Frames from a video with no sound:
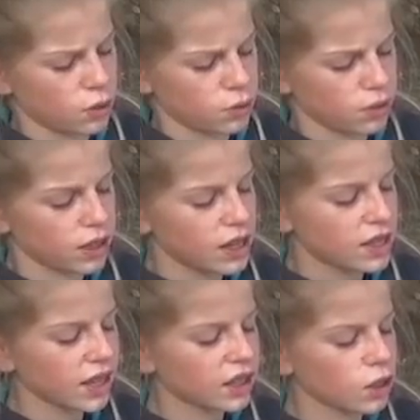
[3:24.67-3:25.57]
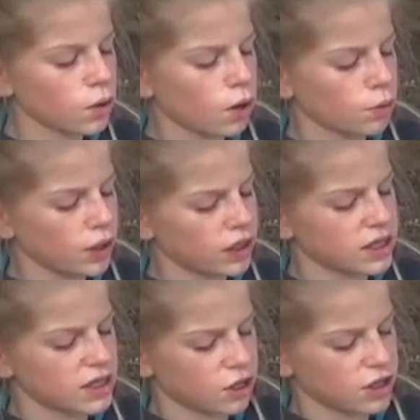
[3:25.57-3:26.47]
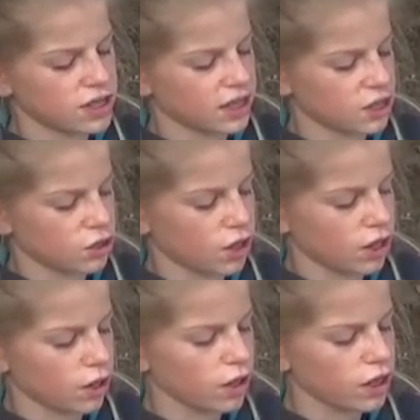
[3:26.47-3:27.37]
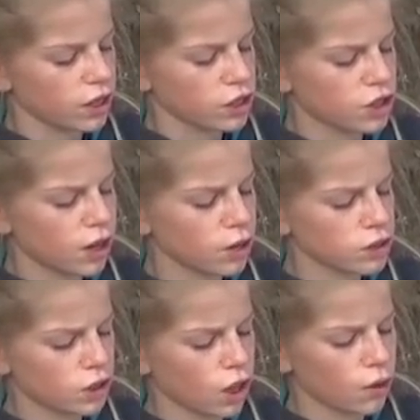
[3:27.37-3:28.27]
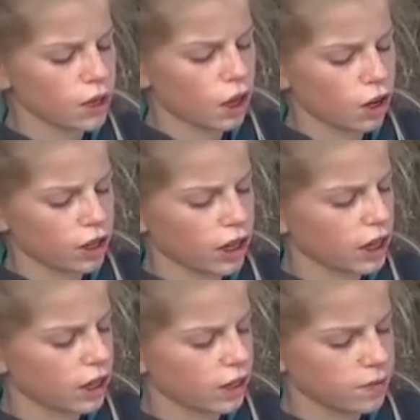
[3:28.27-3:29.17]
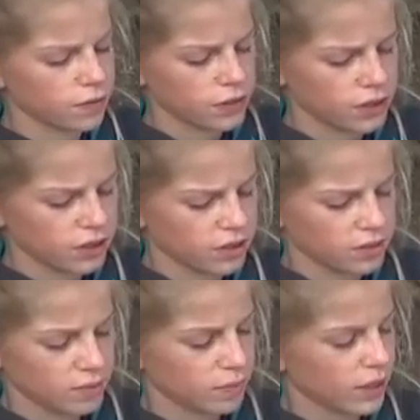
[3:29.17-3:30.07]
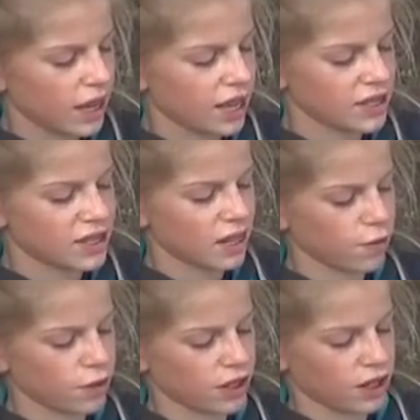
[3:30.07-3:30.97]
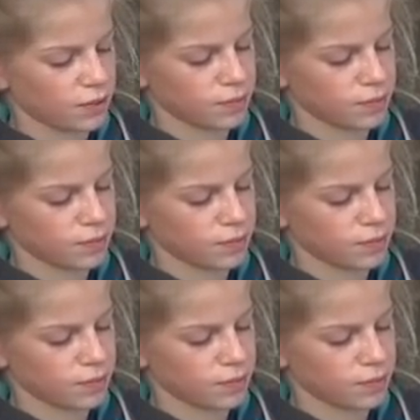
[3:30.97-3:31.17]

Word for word: gluten. Thank you, a really serious sixth grader. Shout out to Chloe, Aria, and Stephanie